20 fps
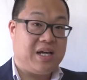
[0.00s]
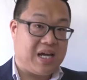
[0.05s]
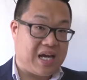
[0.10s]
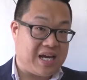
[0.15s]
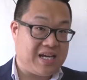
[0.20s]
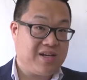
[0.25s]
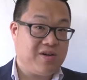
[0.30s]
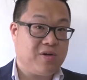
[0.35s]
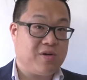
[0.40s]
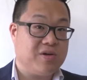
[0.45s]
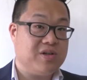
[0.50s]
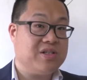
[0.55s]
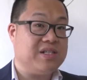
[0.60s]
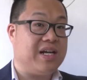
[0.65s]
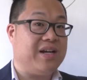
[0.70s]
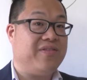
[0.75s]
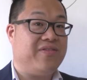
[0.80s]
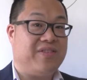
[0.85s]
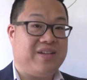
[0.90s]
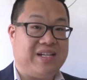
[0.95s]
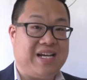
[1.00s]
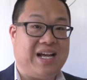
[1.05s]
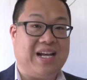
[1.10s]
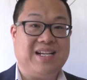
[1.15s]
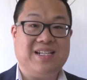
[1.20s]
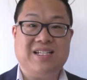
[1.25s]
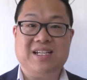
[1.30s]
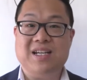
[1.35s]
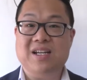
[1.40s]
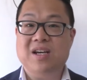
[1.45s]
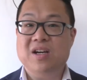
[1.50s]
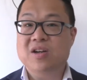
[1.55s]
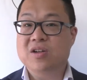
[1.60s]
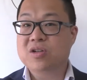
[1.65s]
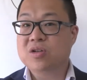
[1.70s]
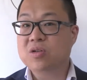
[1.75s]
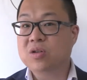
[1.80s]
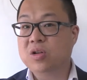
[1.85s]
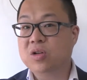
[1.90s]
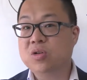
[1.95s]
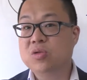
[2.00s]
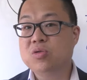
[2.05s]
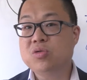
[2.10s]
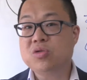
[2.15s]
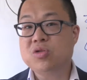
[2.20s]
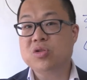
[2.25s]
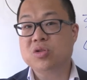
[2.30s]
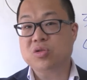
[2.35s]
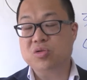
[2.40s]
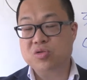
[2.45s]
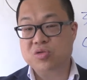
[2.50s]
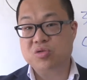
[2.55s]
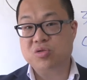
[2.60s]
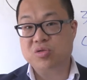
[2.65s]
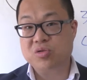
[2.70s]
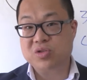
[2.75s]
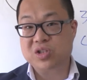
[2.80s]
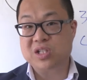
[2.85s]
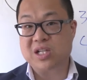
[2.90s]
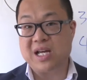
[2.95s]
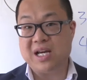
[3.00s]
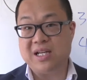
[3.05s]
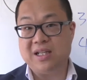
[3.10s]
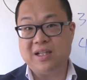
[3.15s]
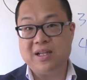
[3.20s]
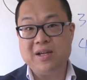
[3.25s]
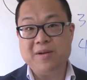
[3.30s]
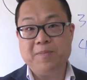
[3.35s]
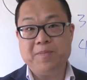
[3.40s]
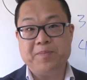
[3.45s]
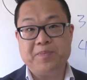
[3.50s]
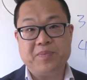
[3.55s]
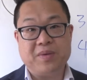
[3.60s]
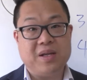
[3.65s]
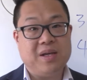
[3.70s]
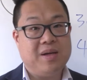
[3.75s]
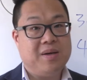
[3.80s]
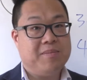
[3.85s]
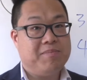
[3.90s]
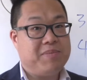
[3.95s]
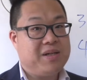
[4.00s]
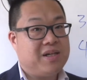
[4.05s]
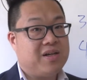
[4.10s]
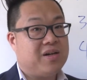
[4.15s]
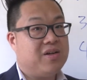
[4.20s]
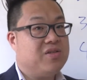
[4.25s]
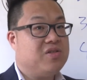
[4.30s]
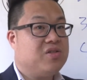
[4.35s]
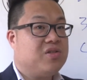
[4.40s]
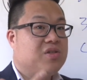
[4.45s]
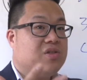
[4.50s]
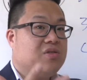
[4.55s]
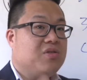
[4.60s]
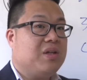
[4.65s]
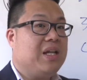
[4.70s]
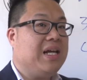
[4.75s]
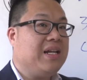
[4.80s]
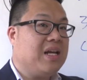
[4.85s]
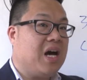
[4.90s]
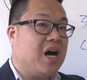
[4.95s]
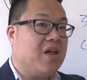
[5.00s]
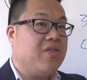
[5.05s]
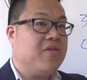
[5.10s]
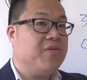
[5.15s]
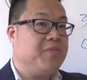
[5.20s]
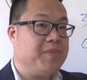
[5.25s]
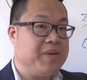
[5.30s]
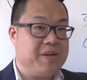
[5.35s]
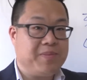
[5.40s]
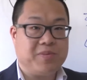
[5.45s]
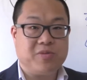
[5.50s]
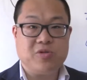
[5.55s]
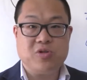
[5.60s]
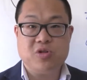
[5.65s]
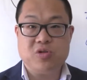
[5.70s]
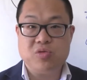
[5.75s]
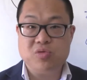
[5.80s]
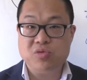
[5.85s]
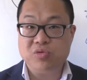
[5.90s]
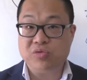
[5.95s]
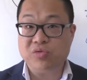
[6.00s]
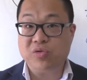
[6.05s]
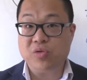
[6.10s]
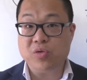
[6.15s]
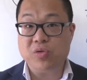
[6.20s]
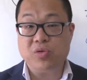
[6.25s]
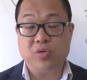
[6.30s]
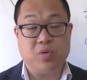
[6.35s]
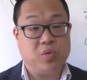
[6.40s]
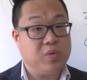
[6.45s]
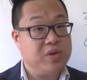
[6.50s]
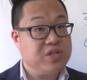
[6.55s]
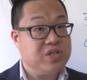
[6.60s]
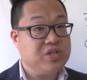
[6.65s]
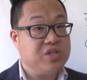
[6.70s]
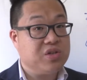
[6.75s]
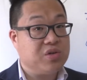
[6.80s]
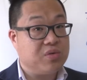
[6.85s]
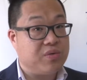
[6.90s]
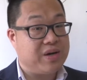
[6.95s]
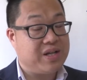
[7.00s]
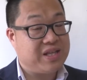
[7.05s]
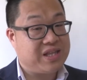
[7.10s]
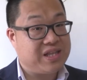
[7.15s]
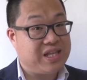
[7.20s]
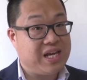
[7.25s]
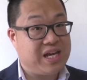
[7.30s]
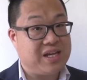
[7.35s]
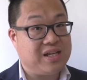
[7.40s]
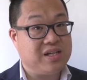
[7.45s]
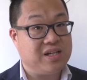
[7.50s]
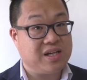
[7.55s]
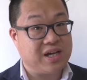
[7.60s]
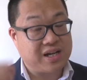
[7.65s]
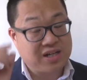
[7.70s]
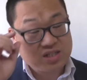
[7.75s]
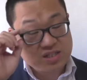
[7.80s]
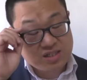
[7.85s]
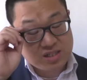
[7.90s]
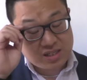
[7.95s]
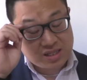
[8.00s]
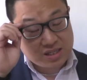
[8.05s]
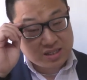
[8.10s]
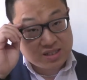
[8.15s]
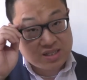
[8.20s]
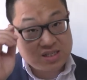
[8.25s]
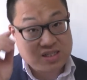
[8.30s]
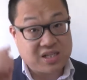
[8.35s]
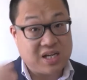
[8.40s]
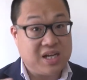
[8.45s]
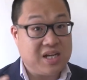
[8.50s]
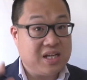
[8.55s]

Acorns and Fidelity. You lose the control slightly because you let other people choose for you, which is a great thing. You got to see it like this.